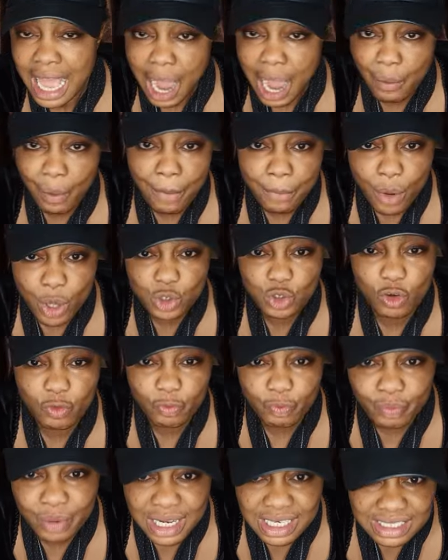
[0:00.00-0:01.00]
our month
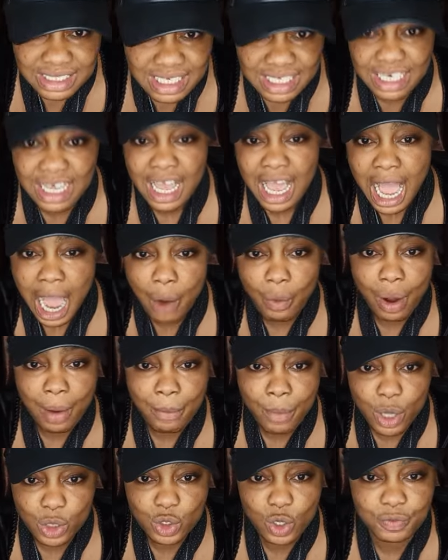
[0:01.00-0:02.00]
of blessing, our
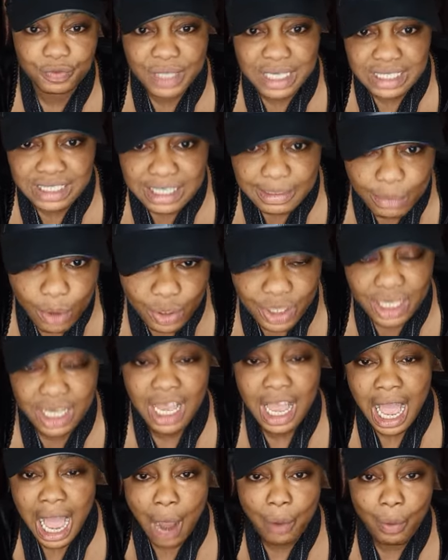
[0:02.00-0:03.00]
month of testimony,
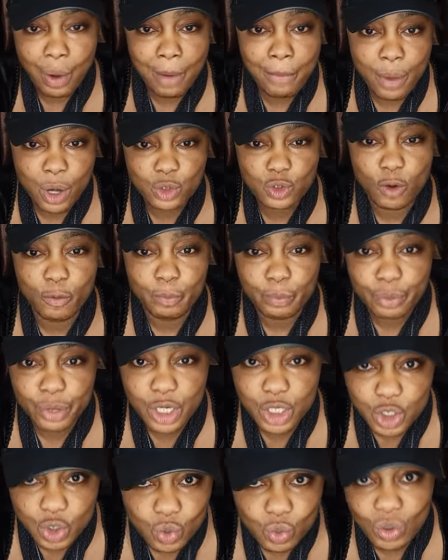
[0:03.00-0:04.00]
our month of
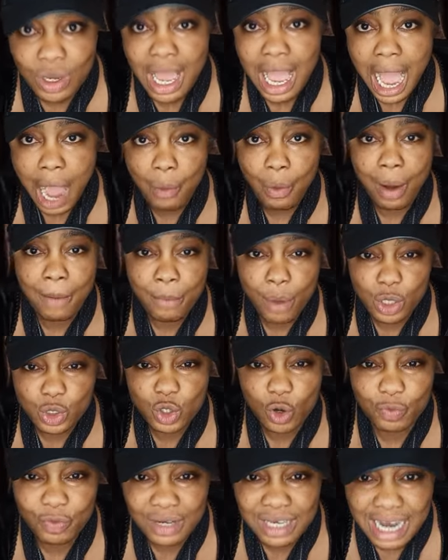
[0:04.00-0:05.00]
breakthrough, our month
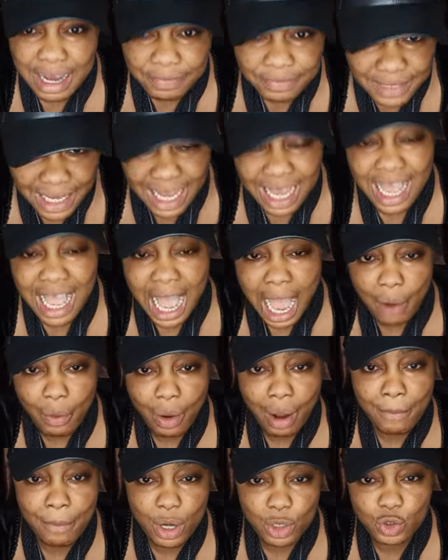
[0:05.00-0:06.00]
of laughter,
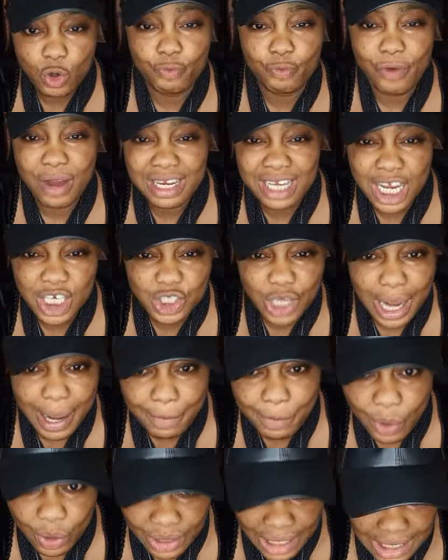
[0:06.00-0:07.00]
our month of financial
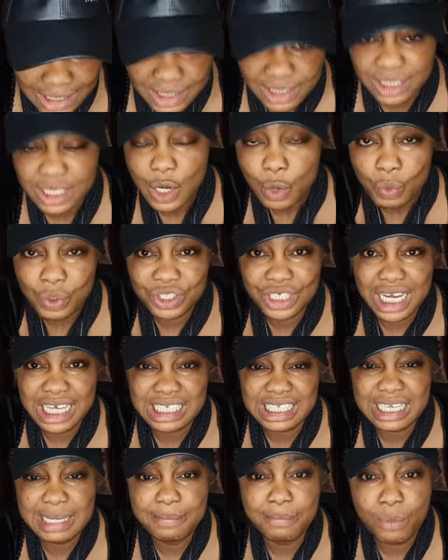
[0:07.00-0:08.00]
abundance. We shall
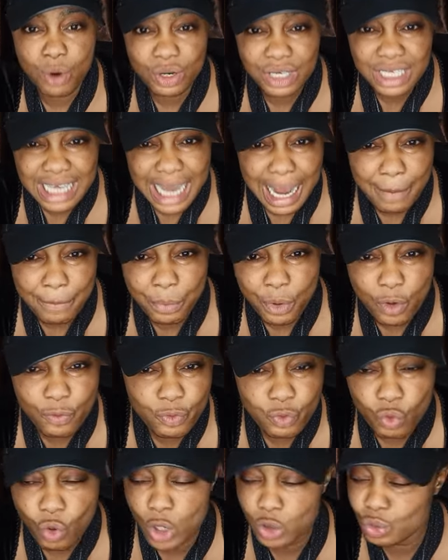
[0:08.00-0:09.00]
see money above
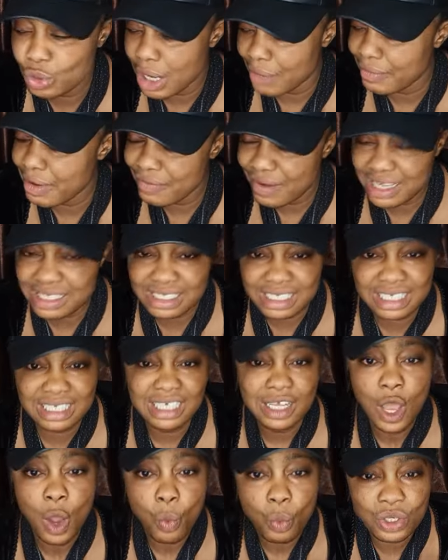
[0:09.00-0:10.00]
what we have ever seen.
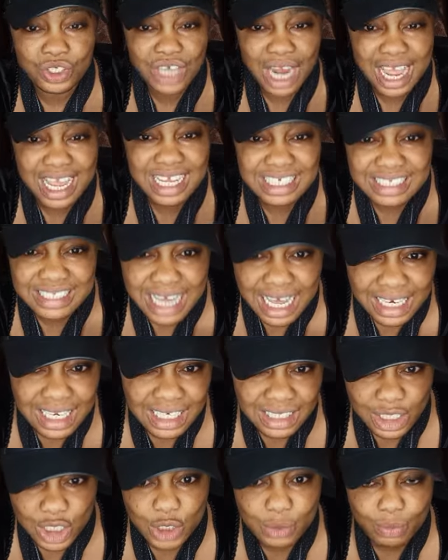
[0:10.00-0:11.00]
We shall excel in
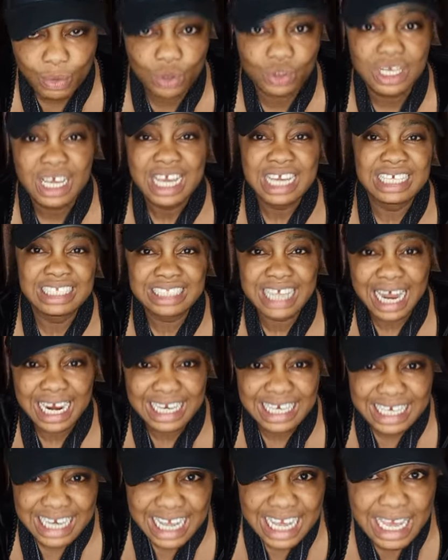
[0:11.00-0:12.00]
this month in the
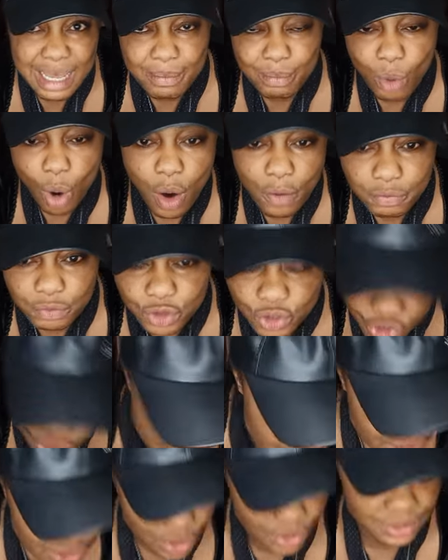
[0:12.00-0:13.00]
name of
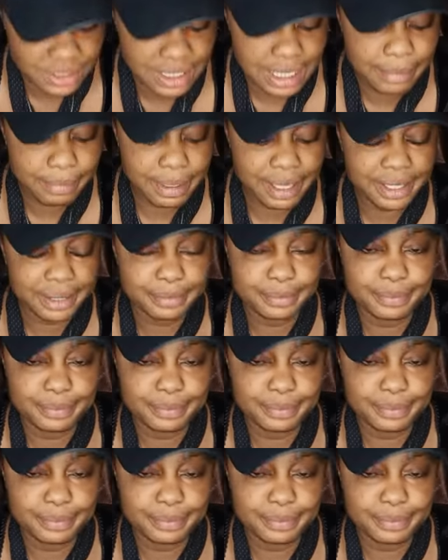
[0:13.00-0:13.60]
Jesus. Amen.